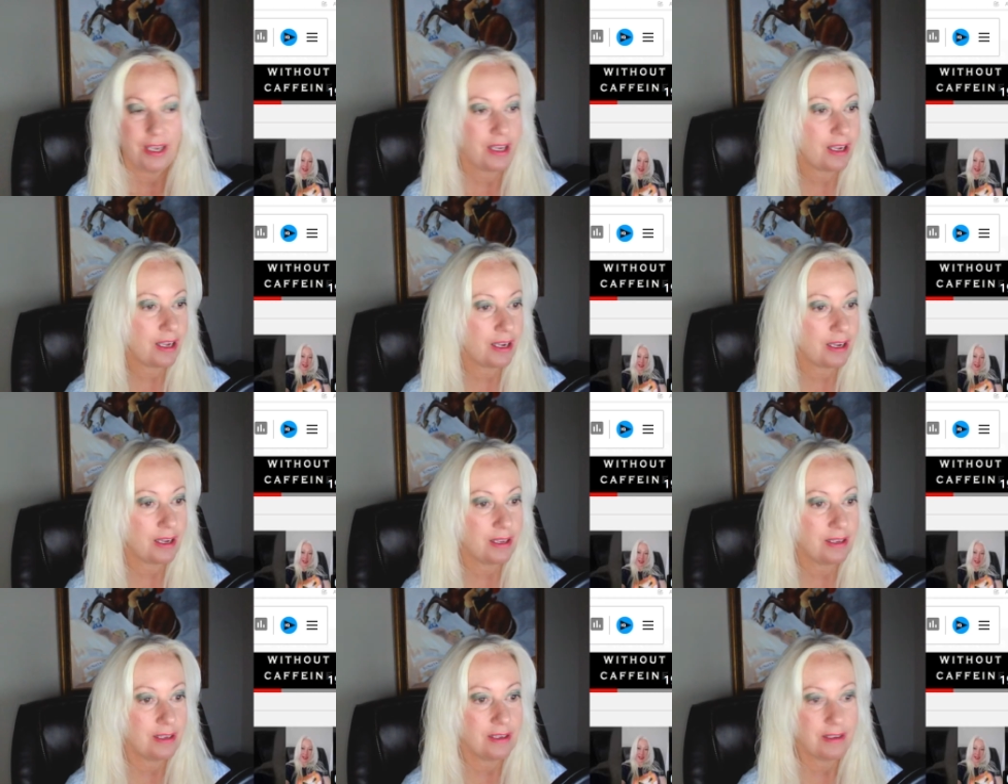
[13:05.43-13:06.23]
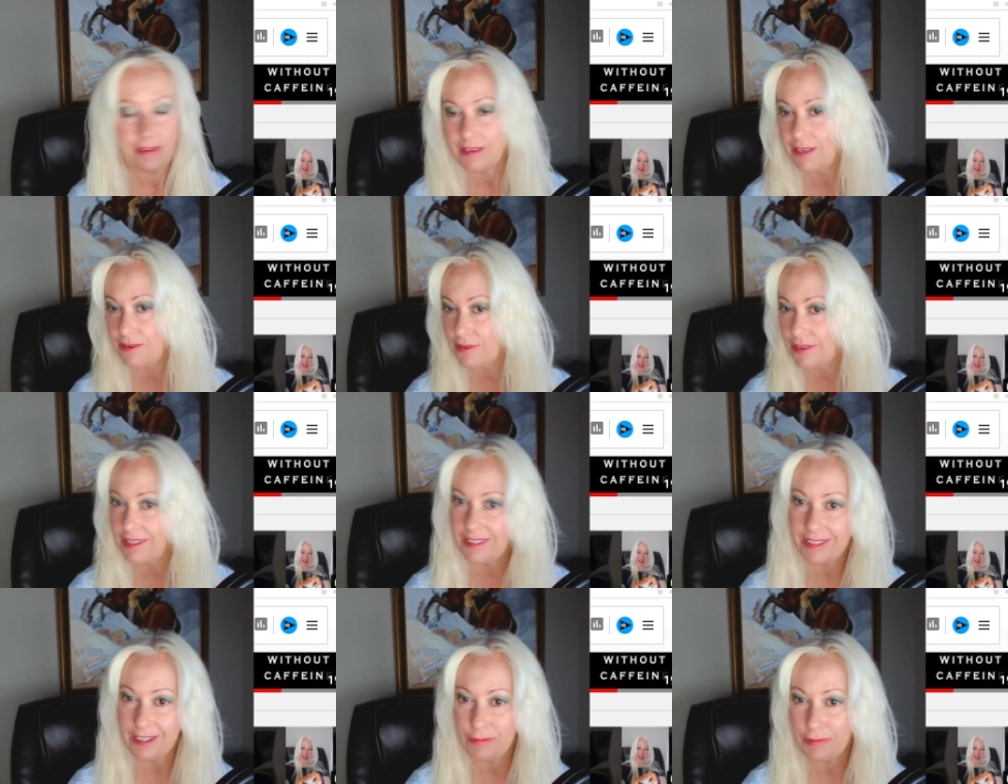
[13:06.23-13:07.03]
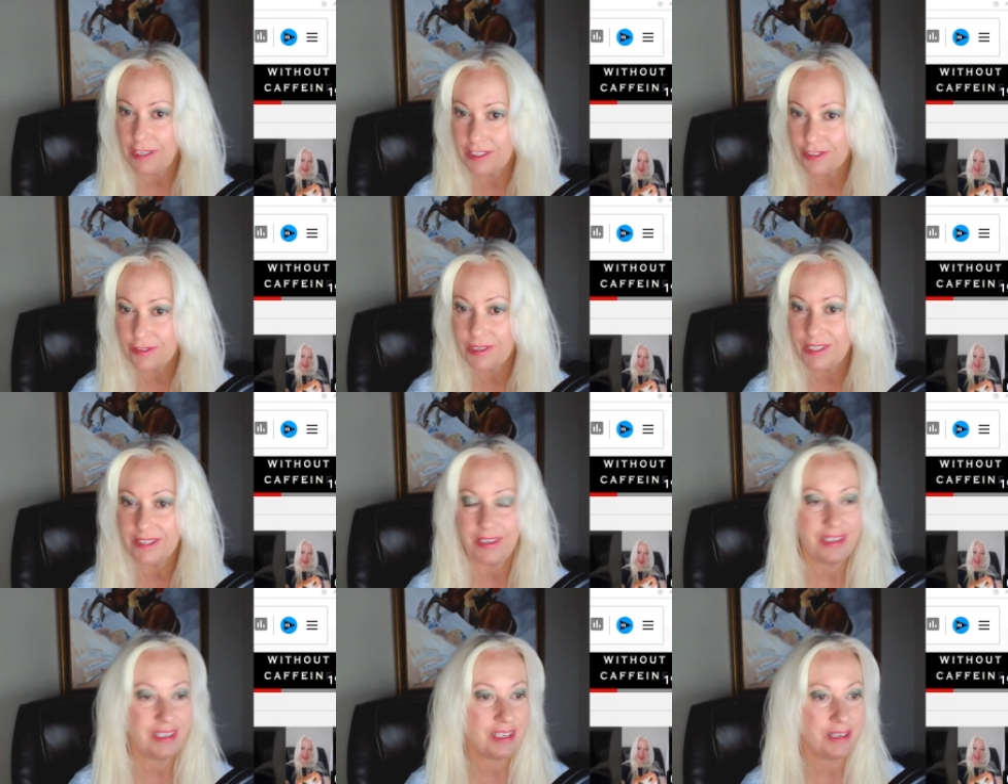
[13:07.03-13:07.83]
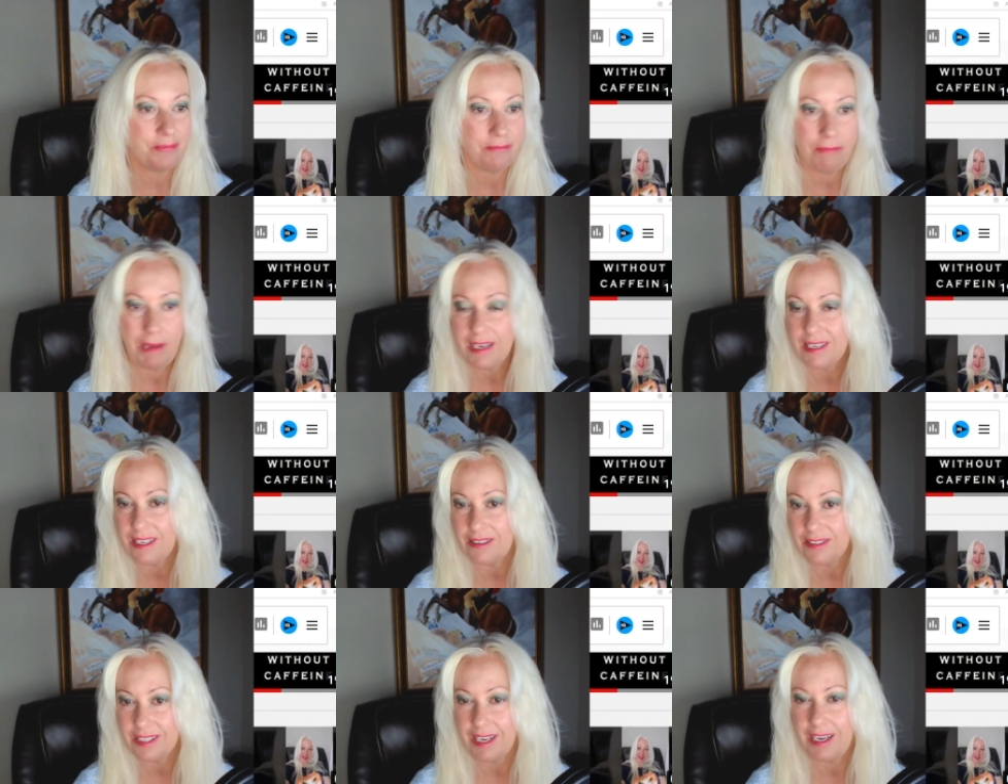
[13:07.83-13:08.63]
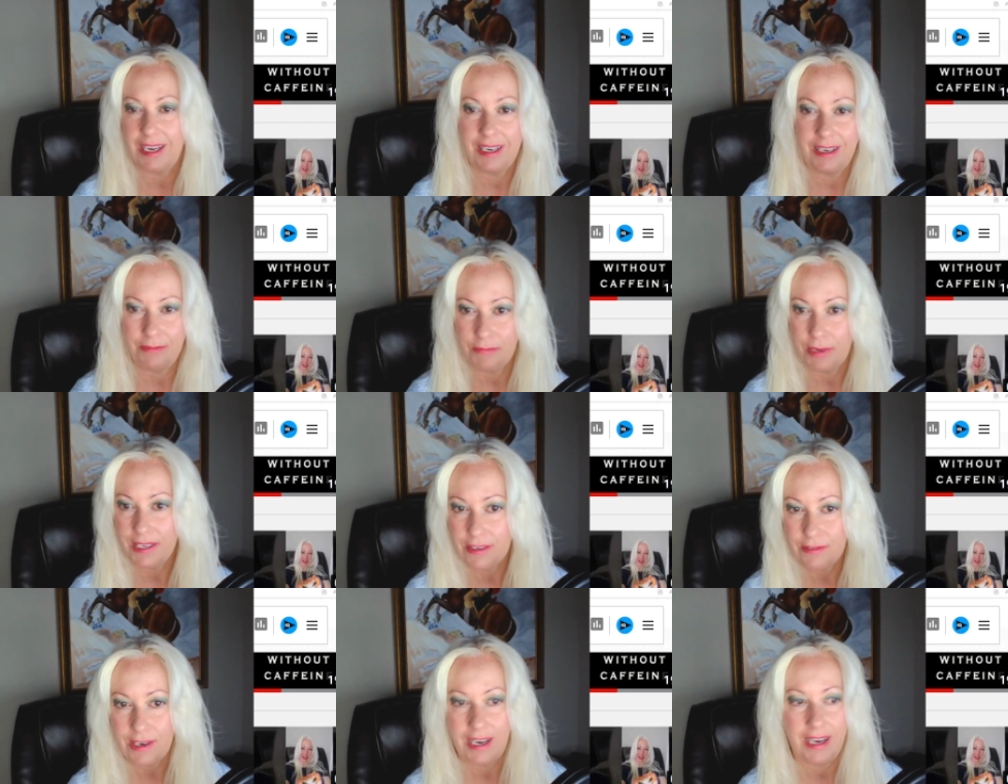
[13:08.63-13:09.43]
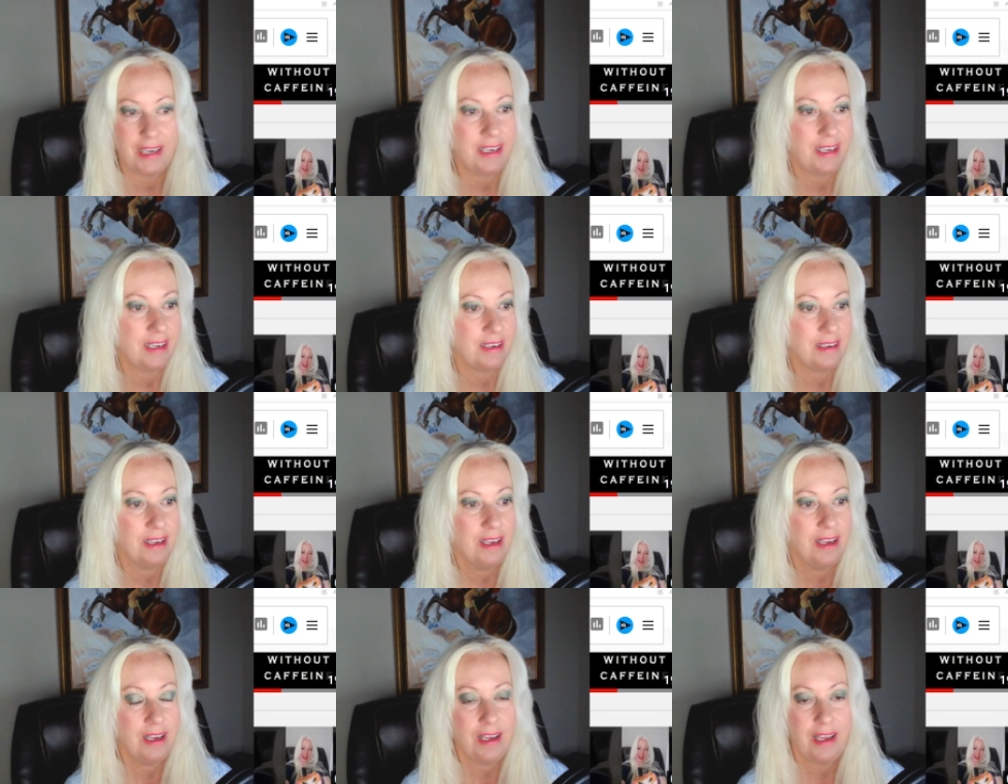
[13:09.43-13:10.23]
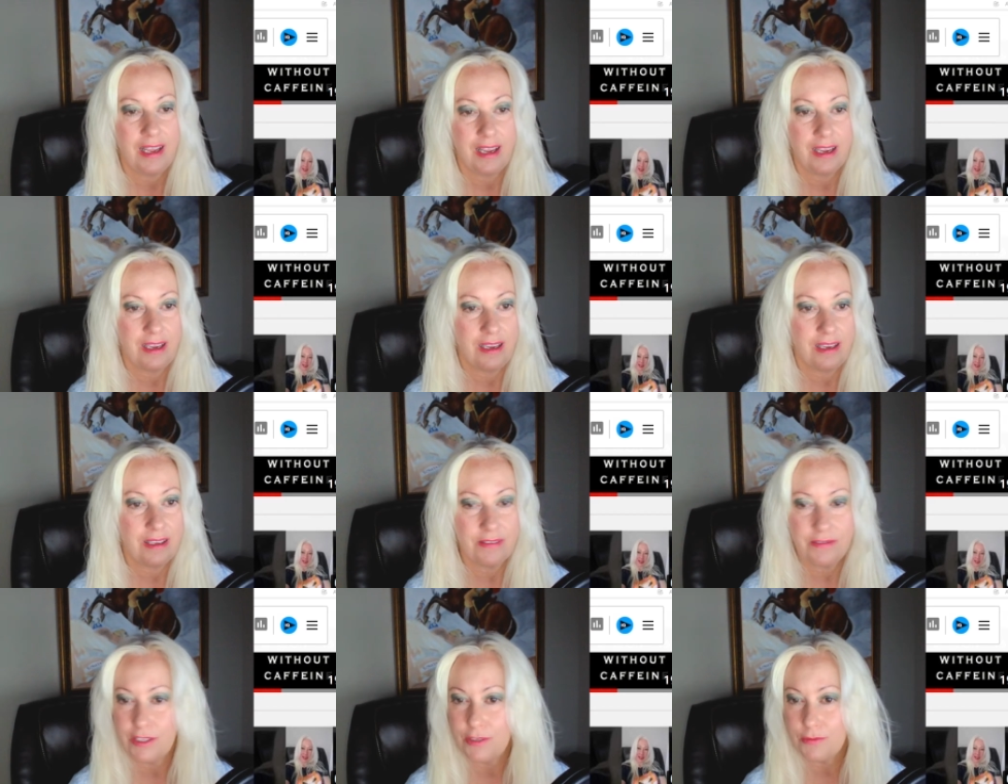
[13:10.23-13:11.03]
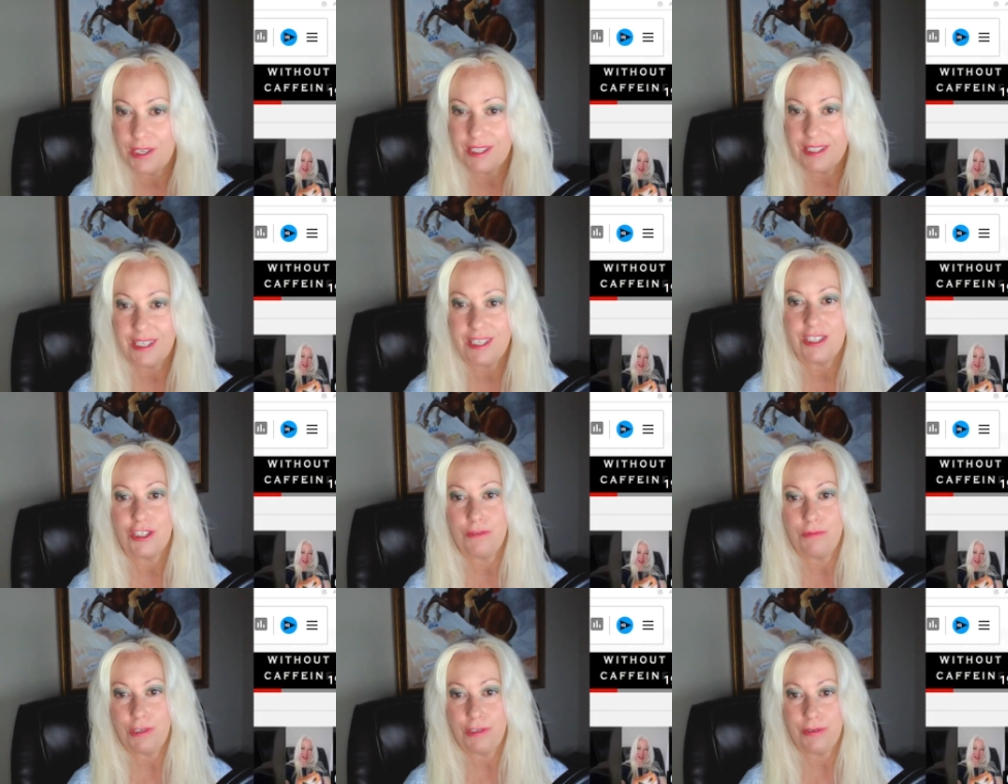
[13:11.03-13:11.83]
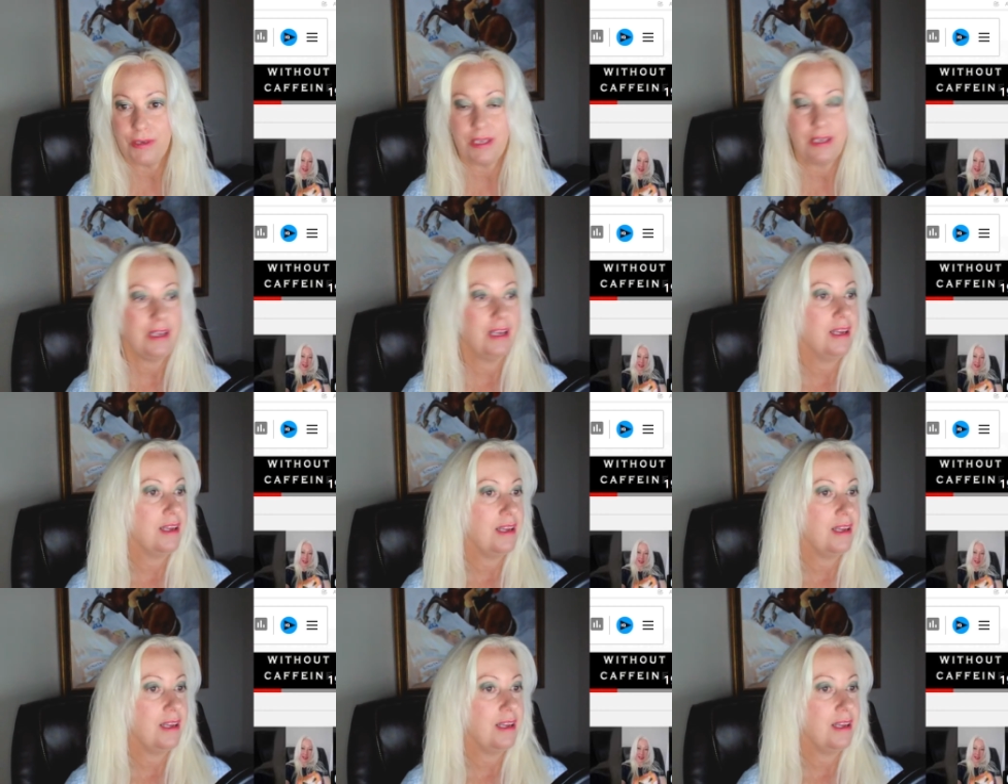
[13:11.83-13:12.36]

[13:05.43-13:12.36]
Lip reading: and get rid of this stupid injury so I can get back outside and bike riding and lifting weights like you should be doing,